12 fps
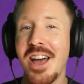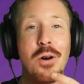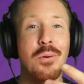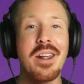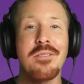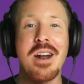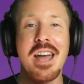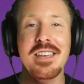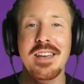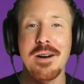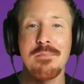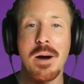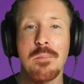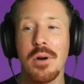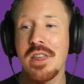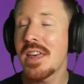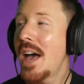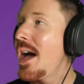Whatever I can come up
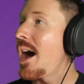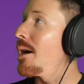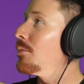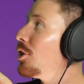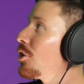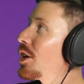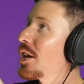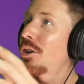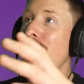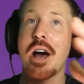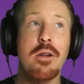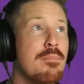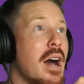with, I'm looking around